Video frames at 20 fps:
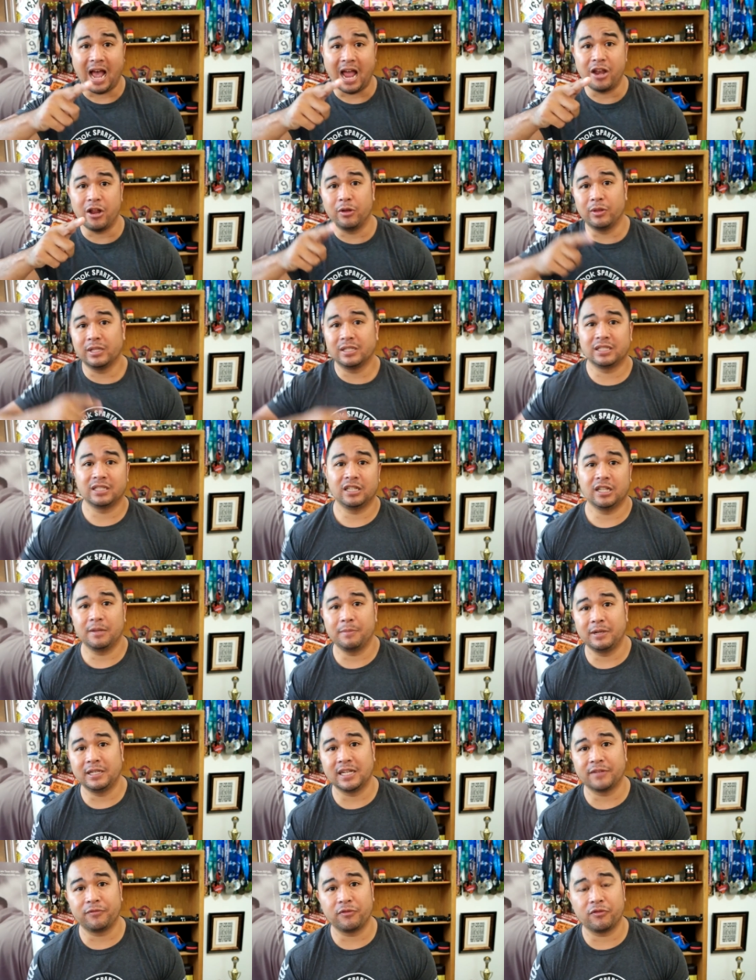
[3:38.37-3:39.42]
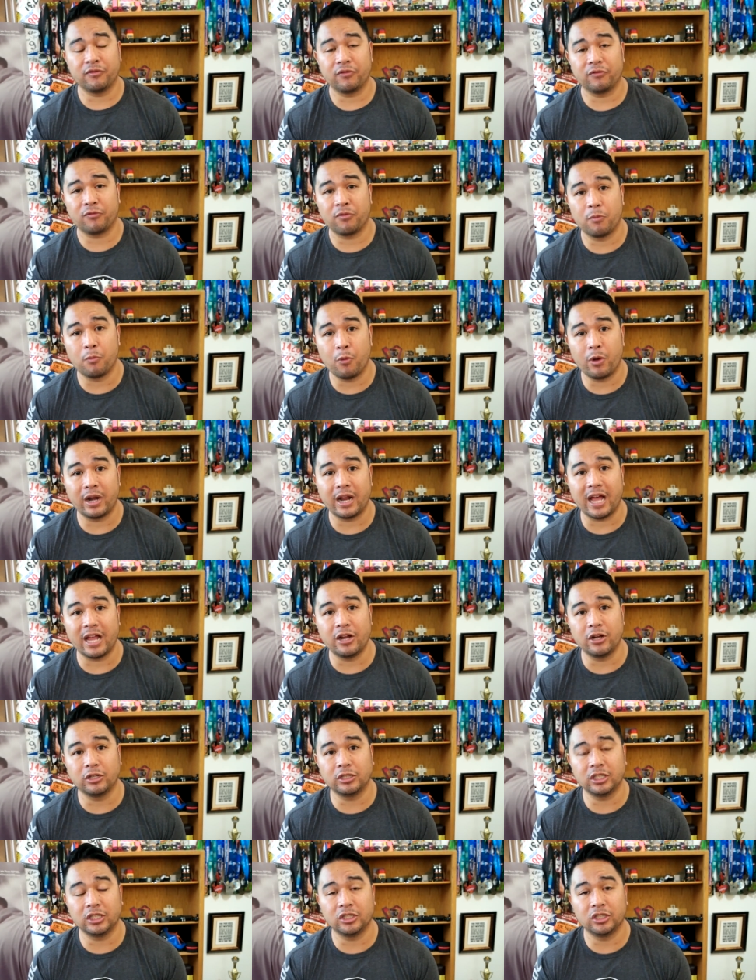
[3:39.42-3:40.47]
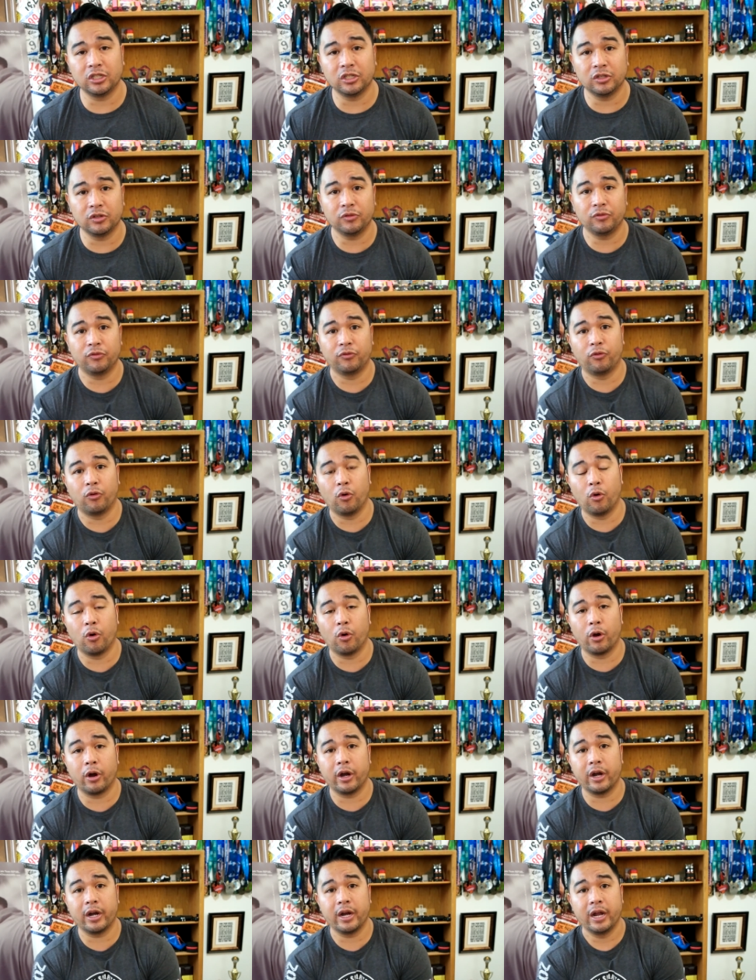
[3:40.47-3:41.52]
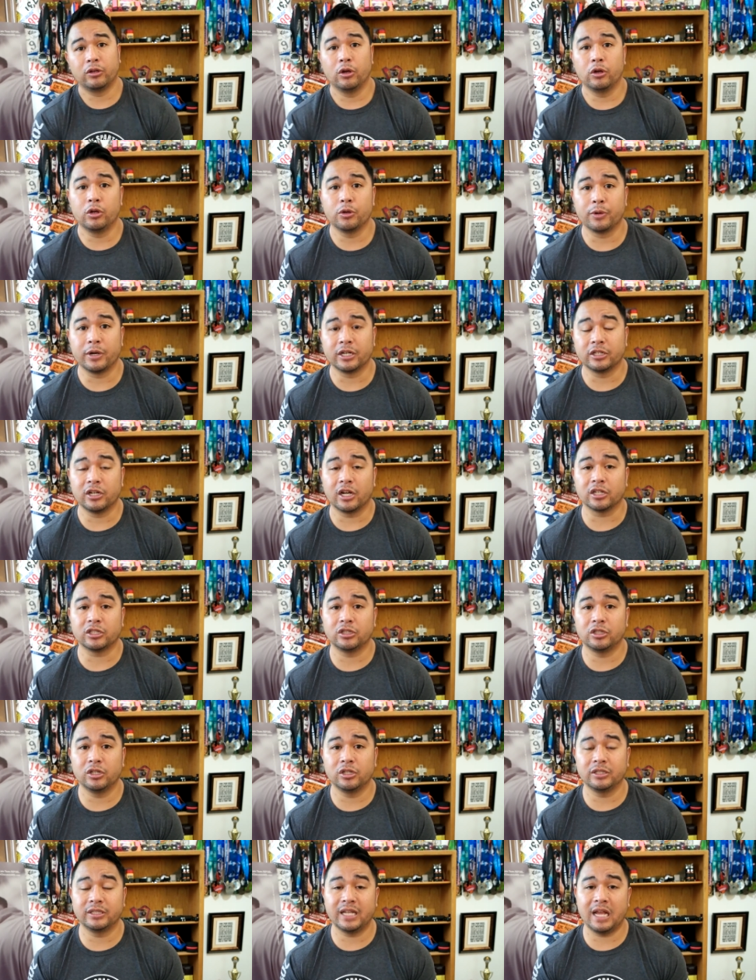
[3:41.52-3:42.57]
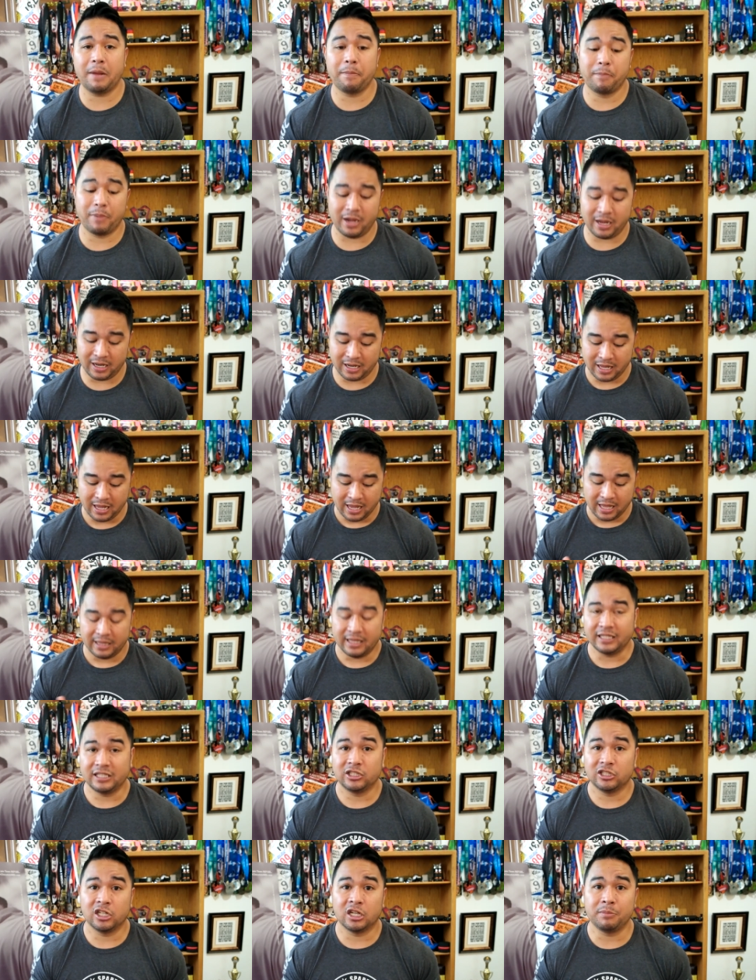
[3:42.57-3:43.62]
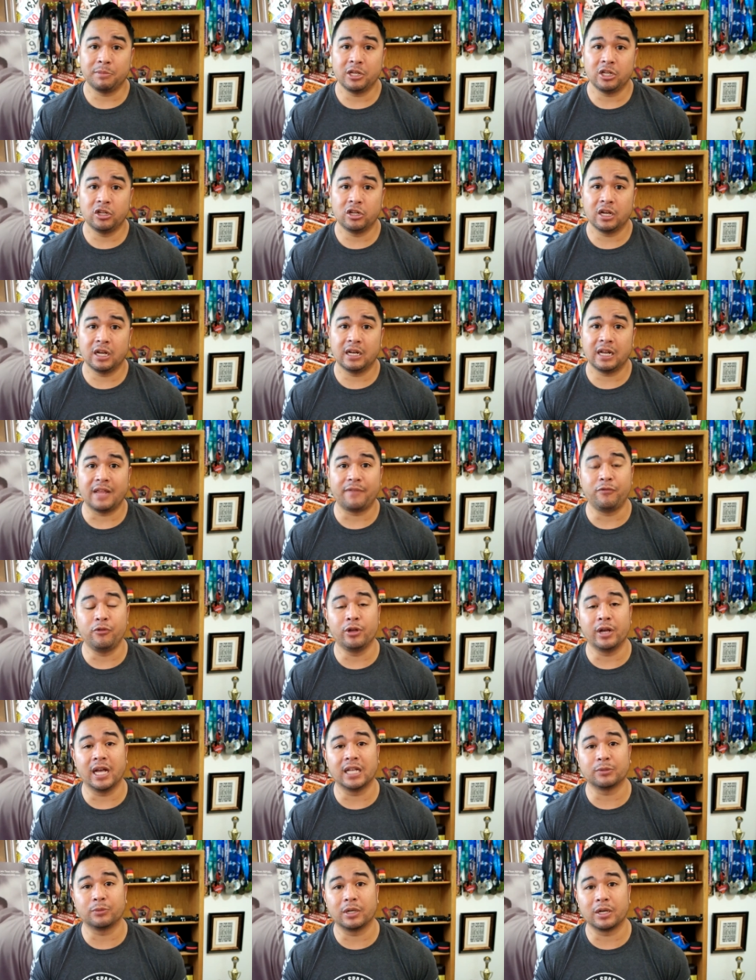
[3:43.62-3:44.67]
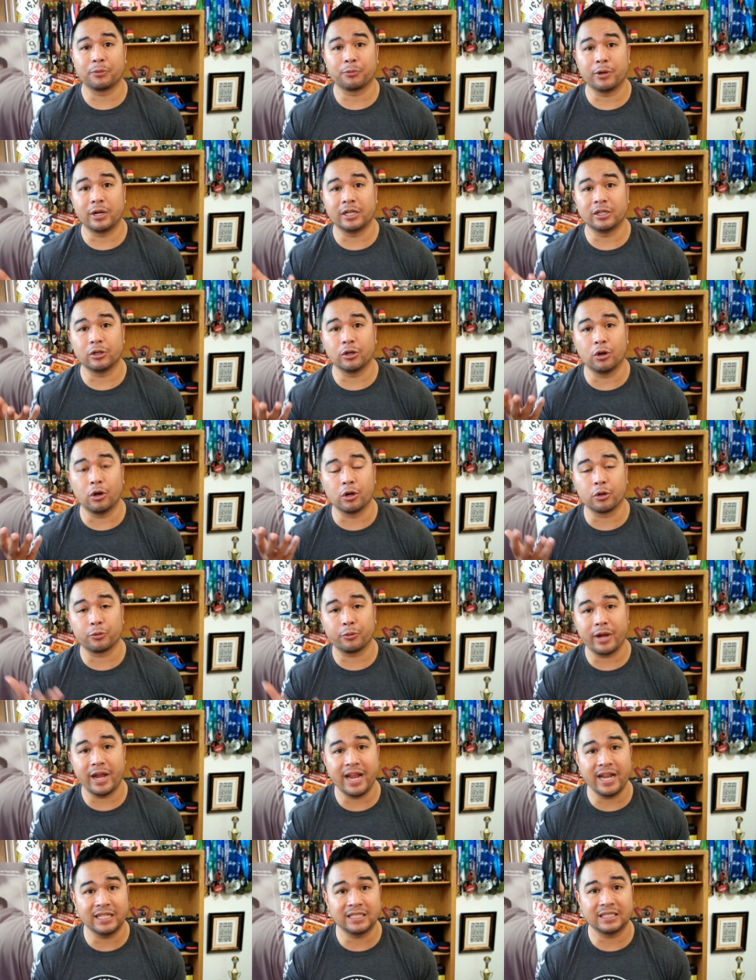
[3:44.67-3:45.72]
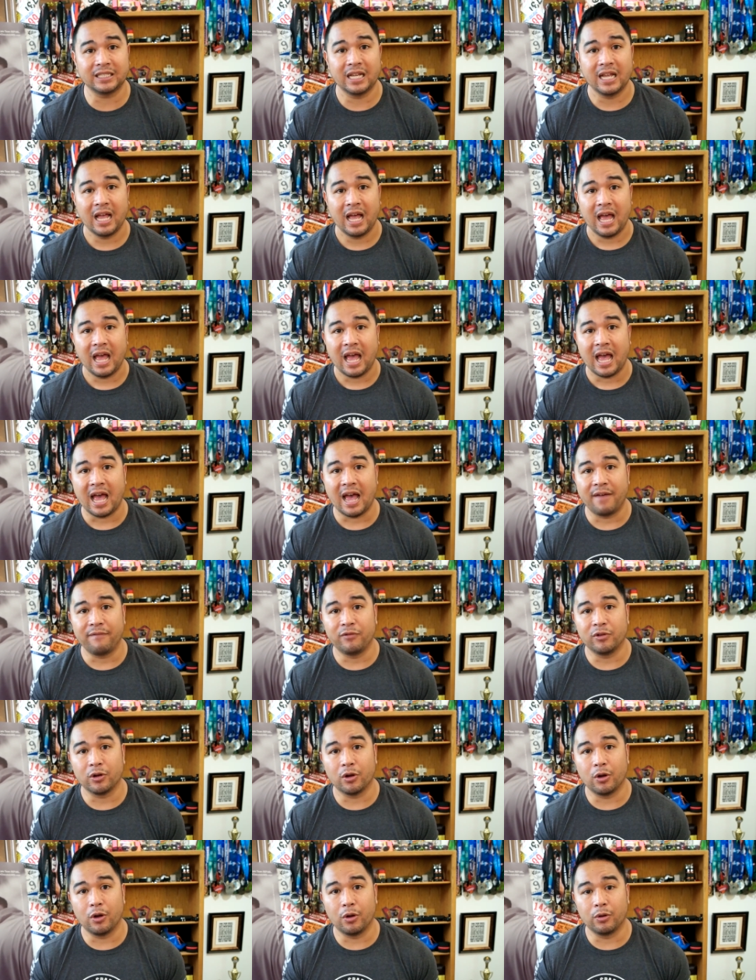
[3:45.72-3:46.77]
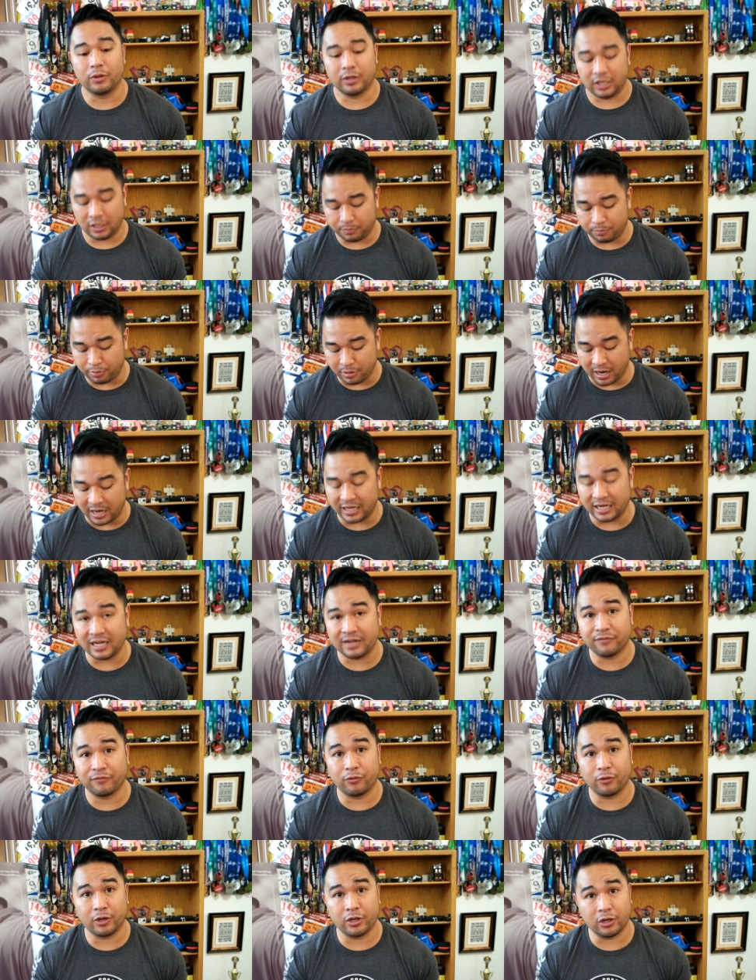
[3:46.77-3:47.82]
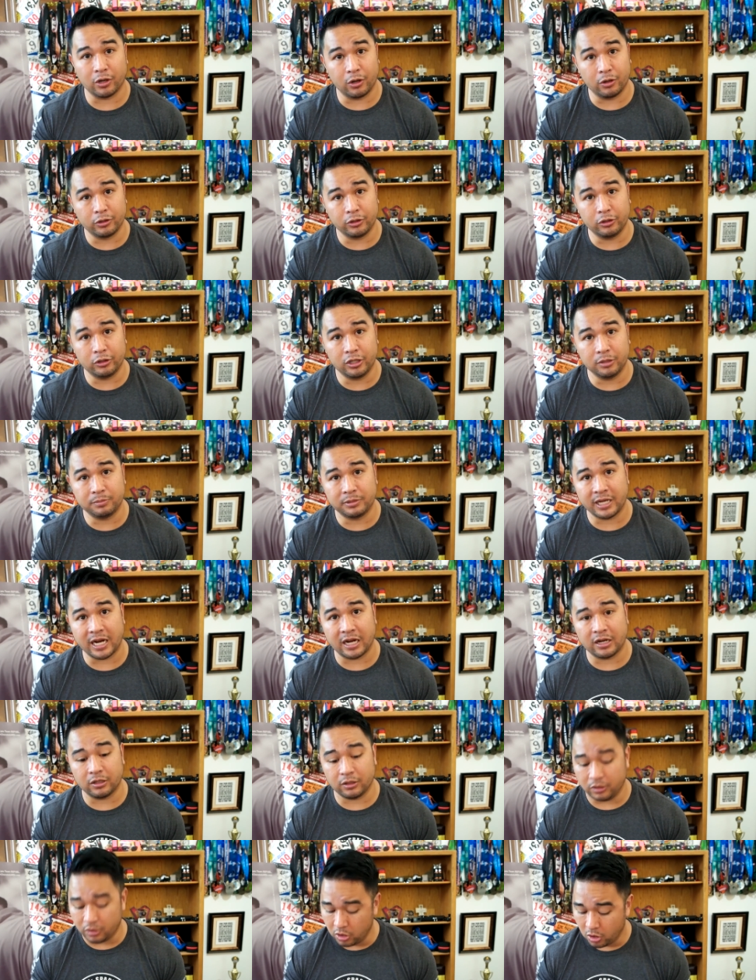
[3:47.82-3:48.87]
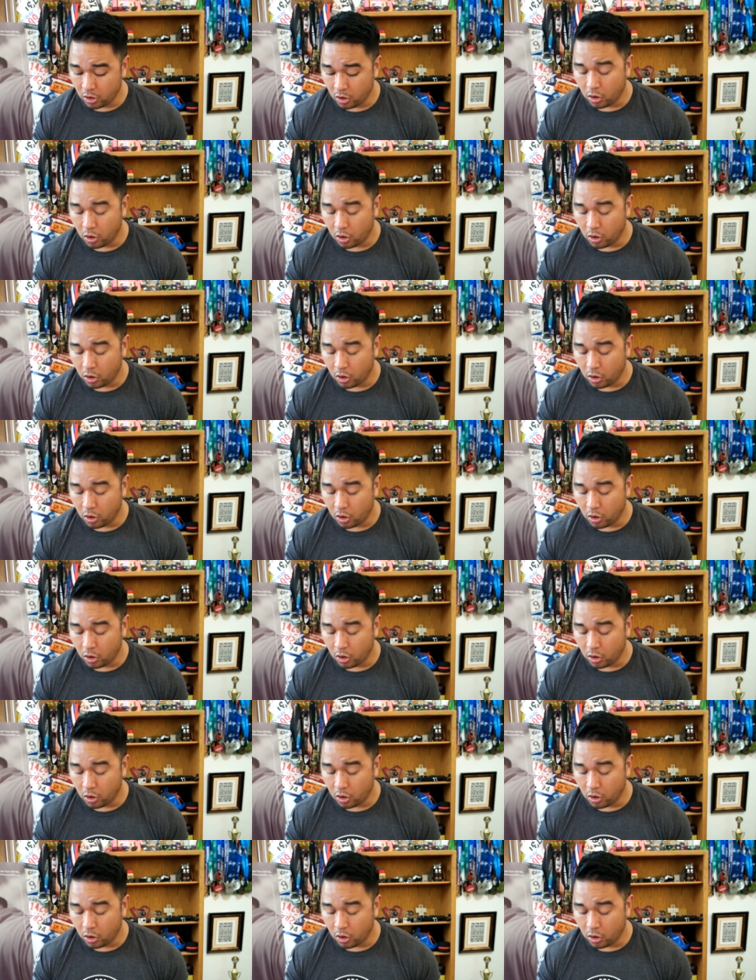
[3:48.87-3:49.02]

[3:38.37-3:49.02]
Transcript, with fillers: I know this is a little bit different from what I usually do for Goku Running Talks Tuesday, but this is going to be good if you guys want to run your own race, have your own little product for your own YouTube channel,